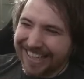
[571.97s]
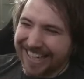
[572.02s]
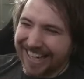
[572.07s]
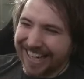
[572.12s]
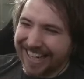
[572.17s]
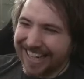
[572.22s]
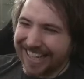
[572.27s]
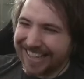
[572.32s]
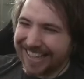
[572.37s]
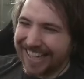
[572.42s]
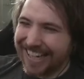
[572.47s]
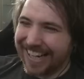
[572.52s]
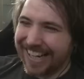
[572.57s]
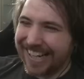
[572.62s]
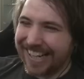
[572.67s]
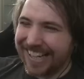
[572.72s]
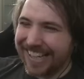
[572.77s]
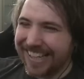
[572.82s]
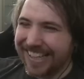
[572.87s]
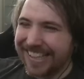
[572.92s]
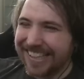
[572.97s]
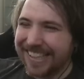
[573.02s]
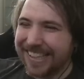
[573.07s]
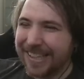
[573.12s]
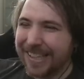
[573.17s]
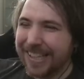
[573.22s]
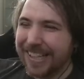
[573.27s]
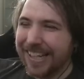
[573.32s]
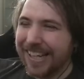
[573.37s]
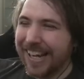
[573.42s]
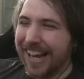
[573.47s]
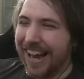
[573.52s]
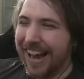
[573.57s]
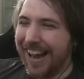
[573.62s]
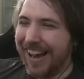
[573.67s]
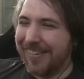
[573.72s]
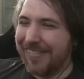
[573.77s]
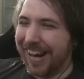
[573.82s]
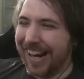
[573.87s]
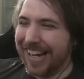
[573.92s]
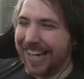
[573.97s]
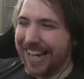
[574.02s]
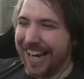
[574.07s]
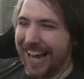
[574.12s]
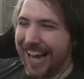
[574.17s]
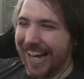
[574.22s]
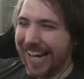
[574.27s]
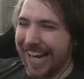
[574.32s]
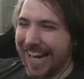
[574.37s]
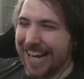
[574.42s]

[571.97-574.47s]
Get in there. Oh my god,